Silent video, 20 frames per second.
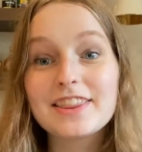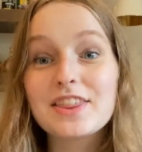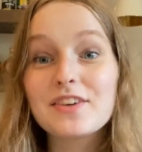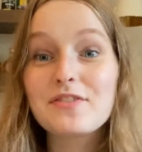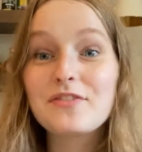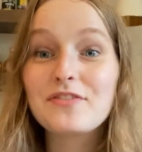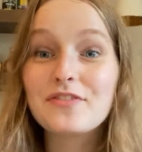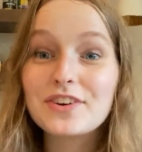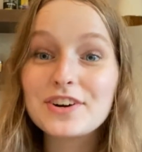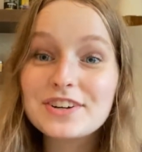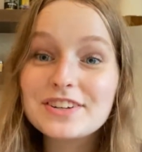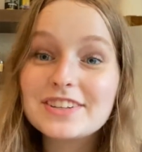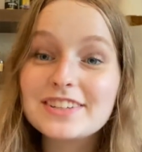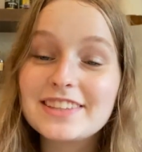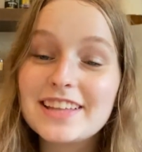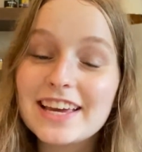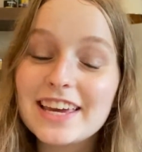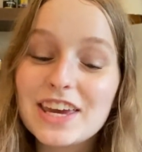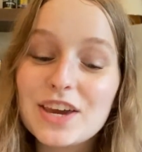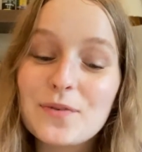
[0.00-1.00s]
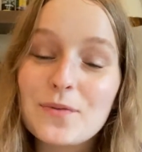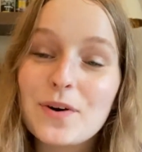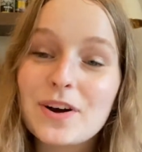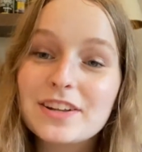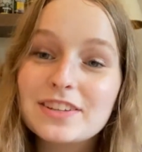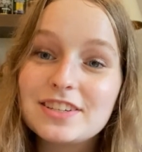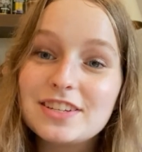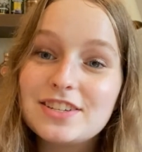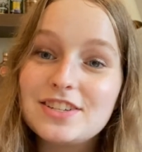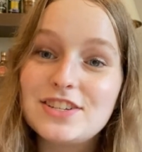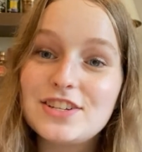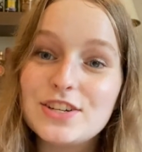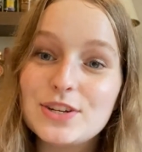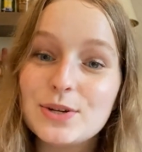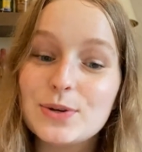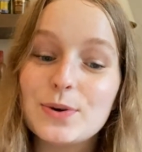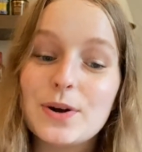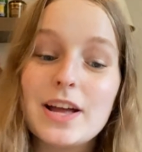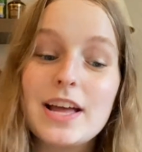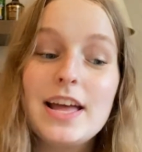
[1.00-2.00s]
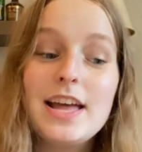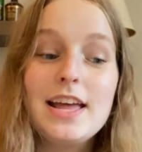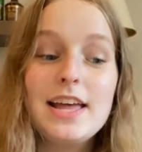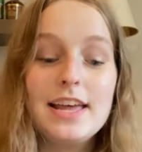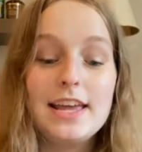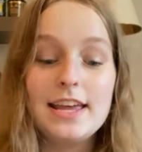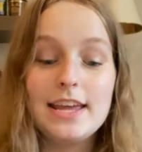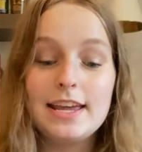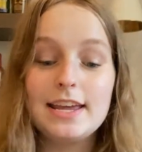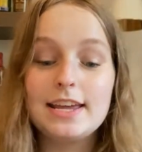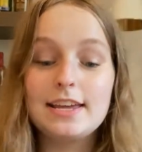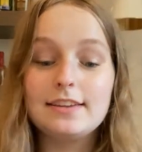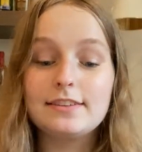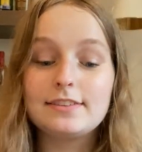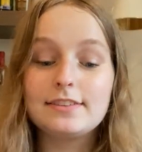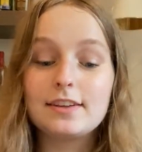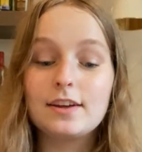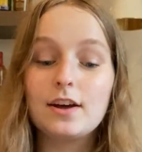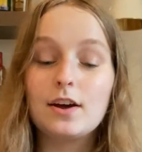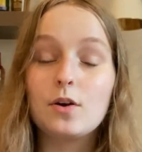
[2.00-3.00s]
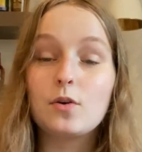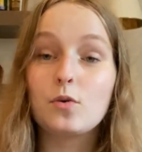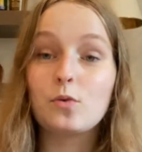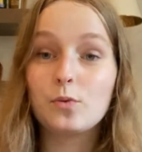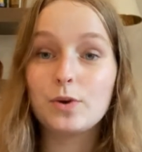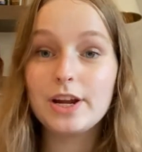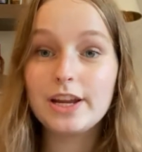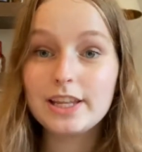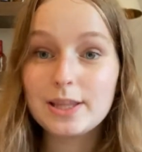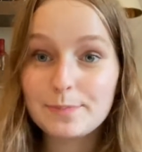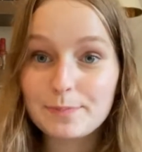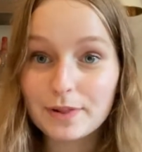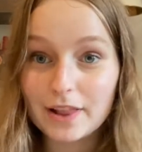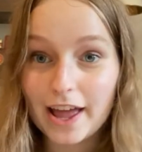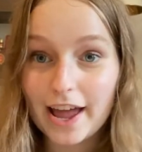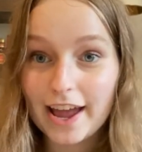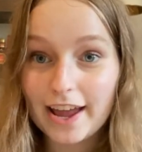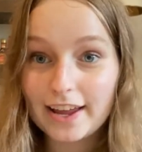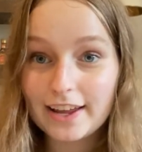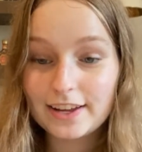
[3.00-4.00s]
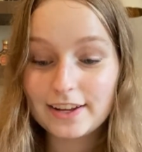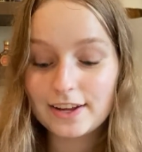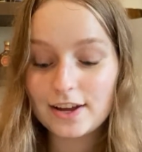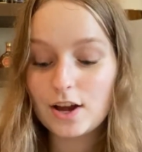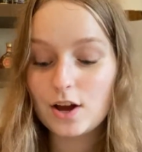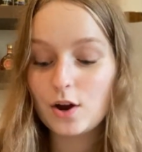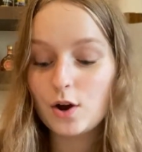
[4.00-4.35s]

The first thing you want to do is read the play